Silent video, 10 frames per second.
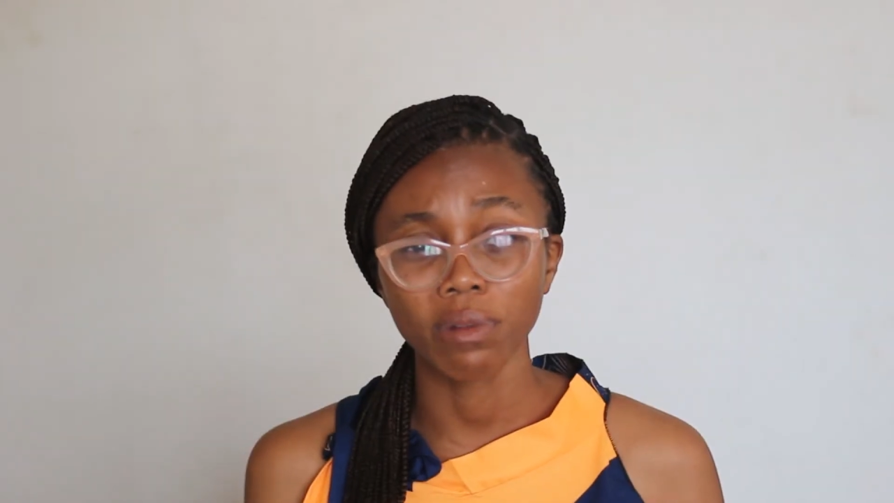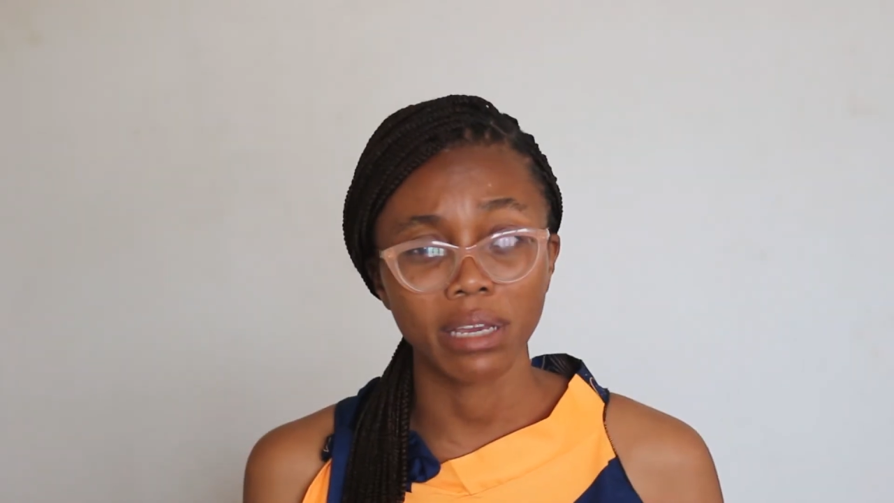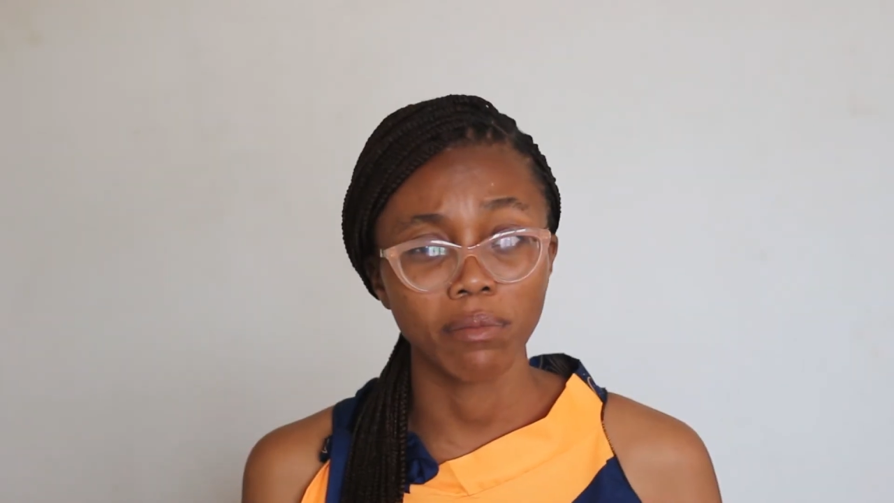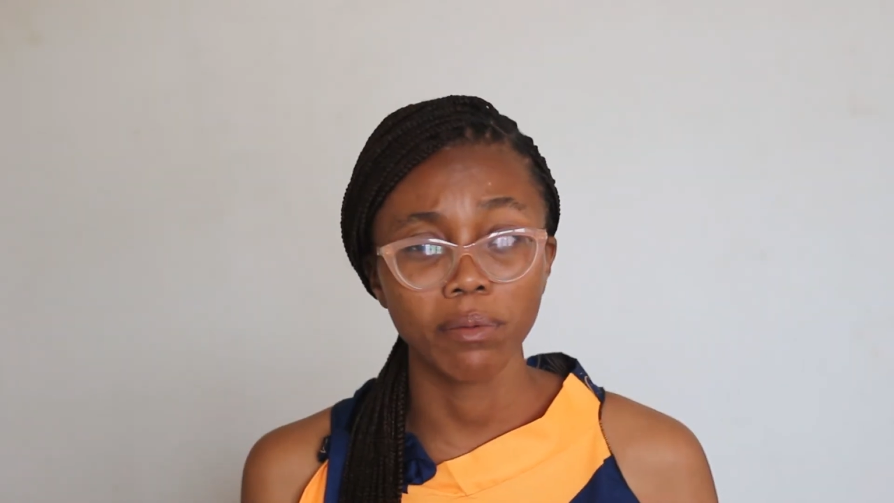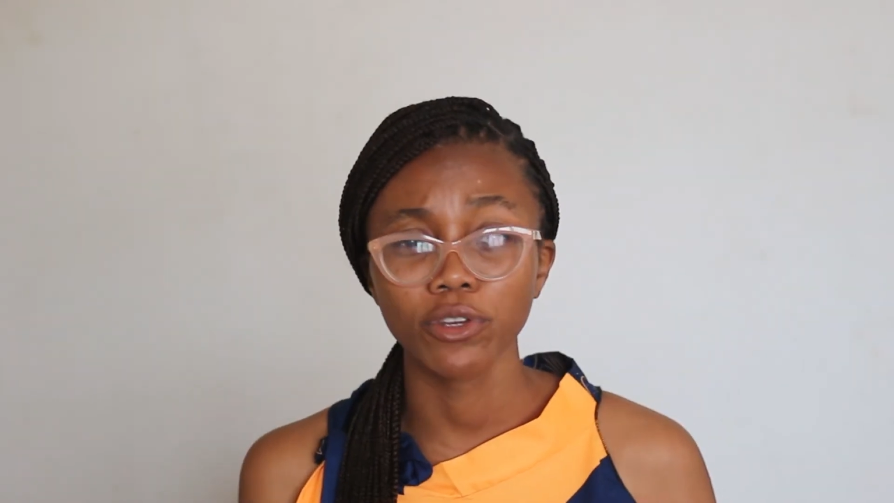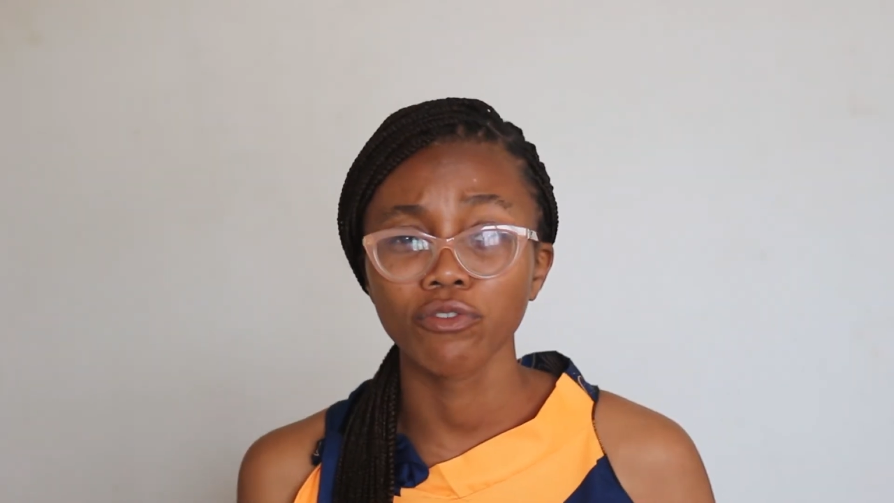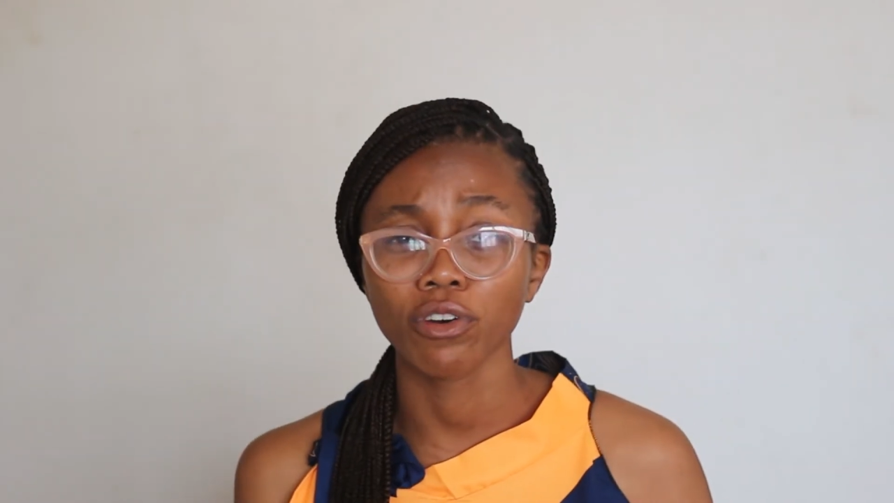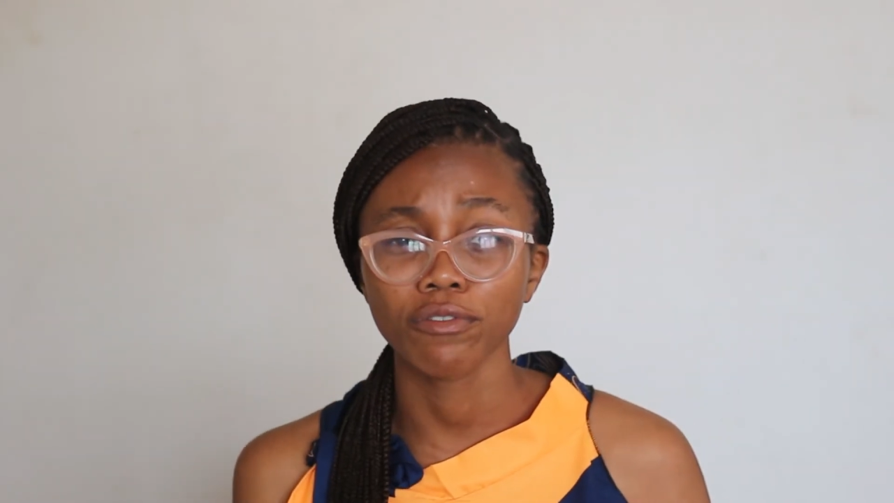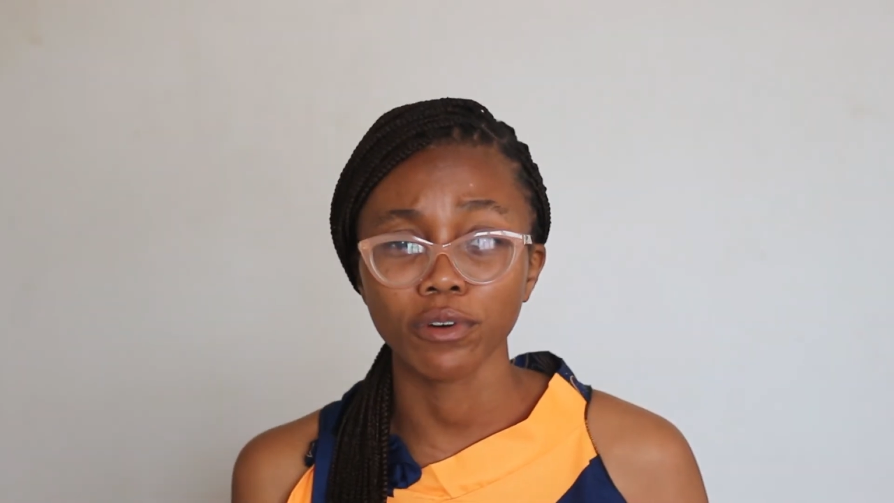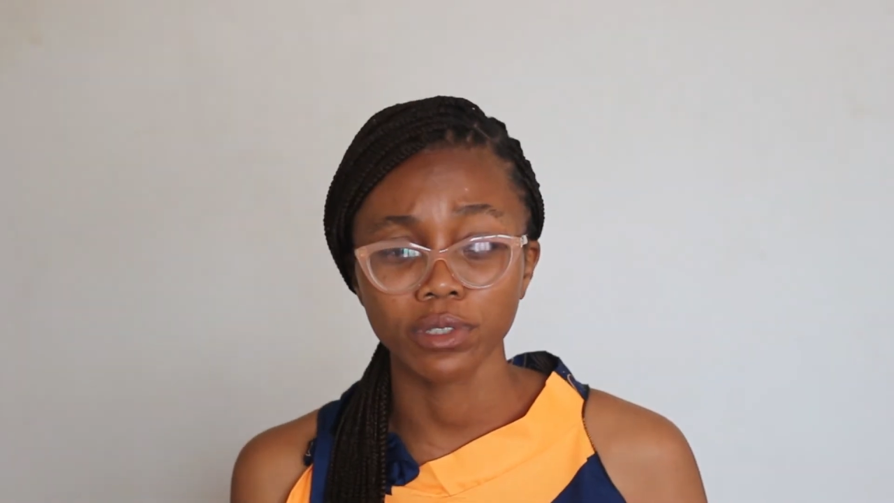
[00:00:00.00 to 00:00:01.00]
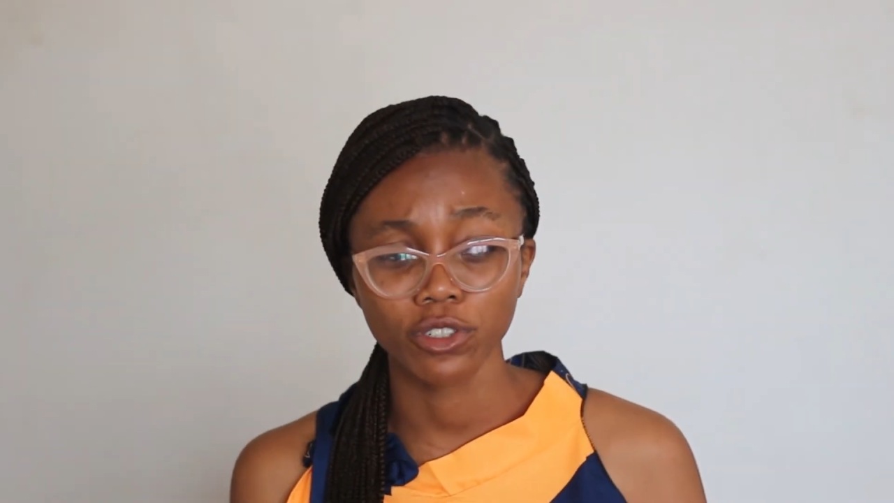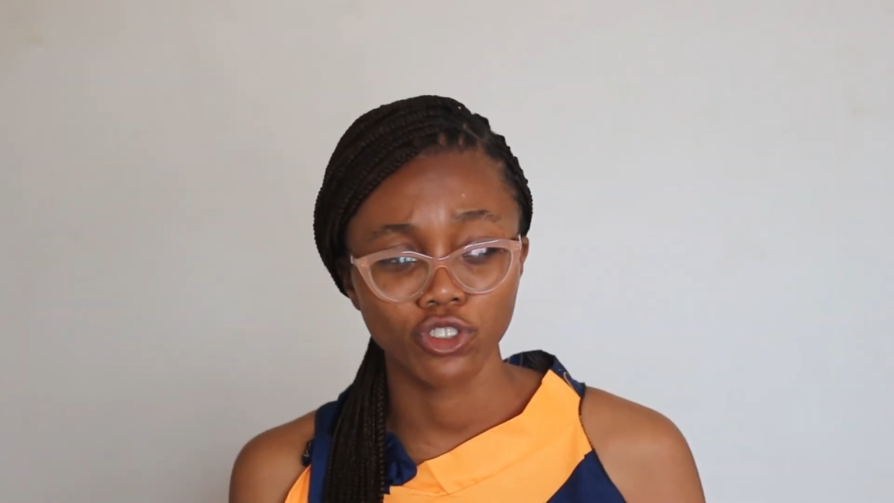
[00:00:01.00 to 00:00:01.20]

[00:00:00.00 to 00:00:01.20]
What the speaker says: like maybe you've not found a